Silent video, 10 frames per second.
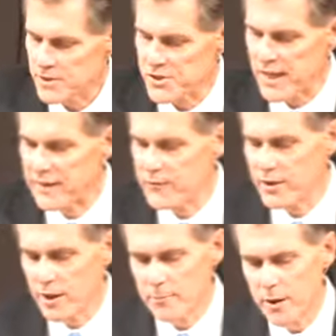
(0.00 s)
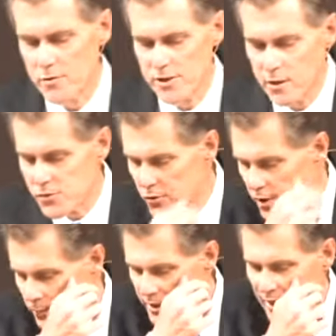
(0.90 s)
to save to the uttermost those who
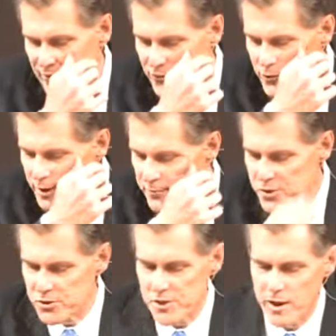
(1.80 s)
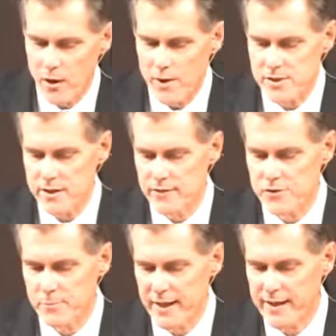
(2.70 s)
come to God through him, since he always
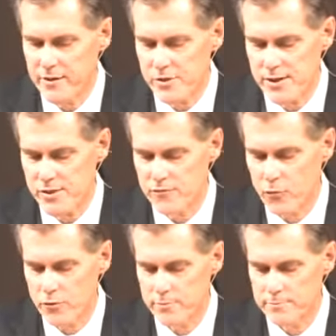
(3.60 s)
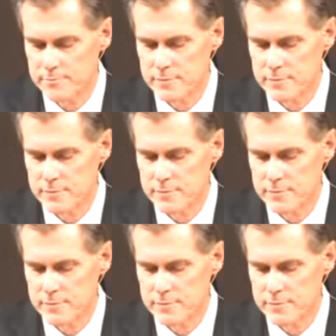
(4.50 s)
lives to make intercession for them.